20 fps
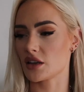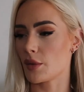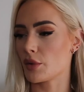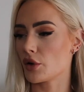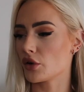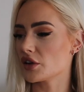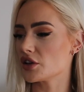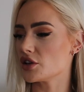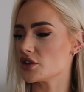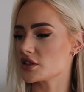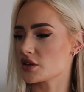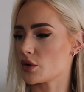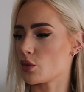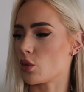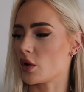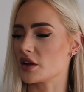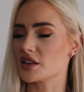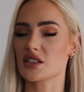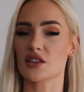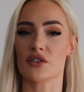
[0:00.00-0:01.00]
I probably use it
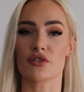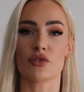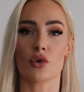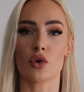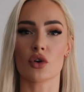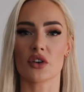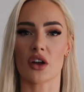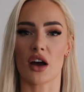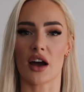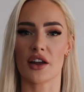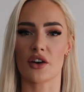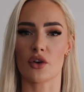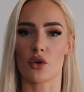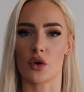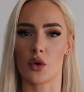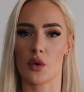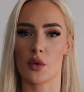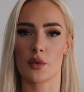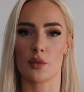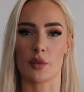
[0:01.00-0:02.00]
once a fortnight
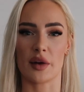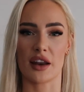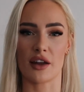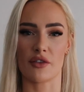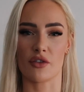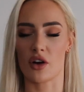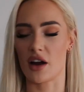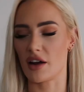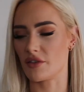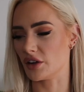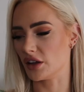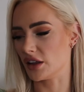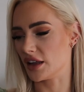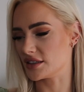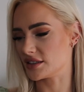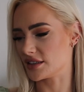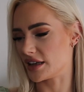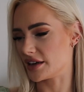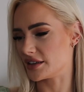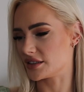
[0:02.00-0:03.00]
or whenever I
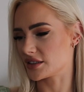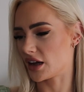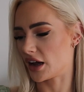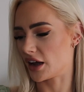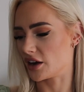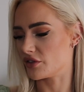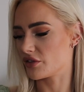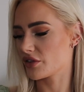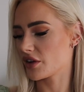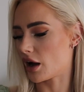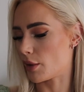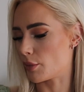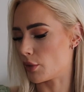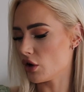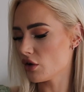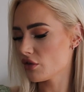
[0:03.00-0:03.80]
realize that it's kind of come